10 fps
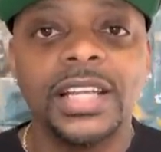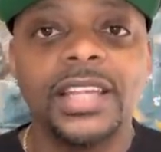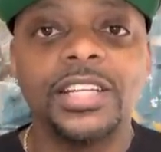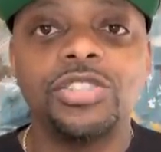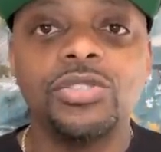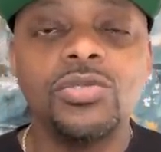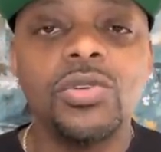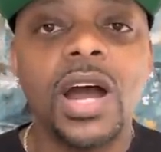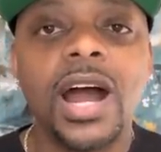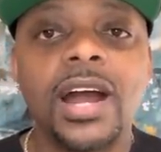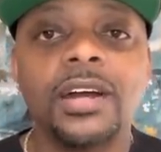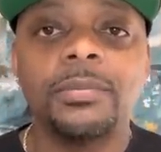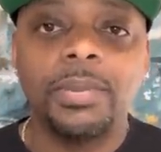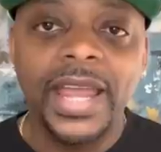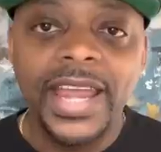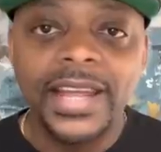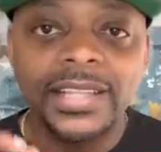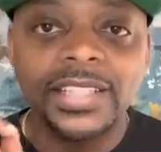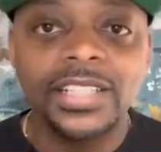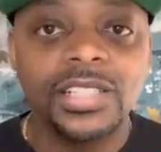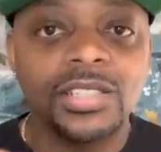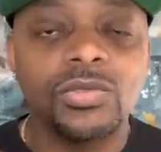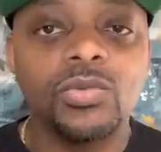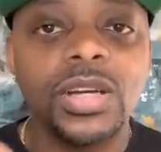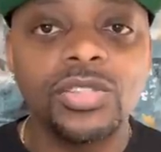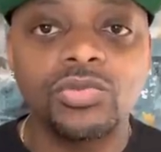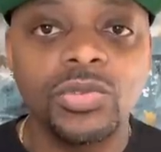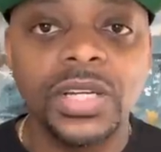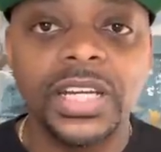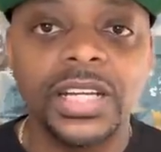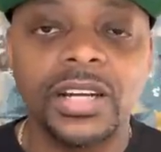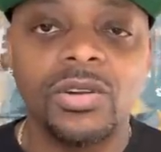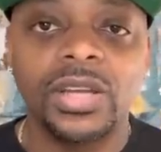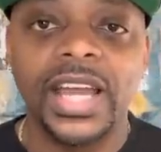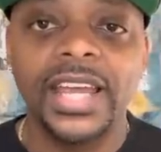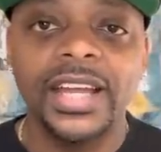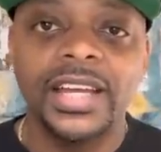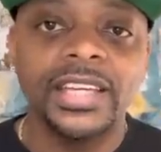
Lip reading: that you are paying attention to what's running, okay?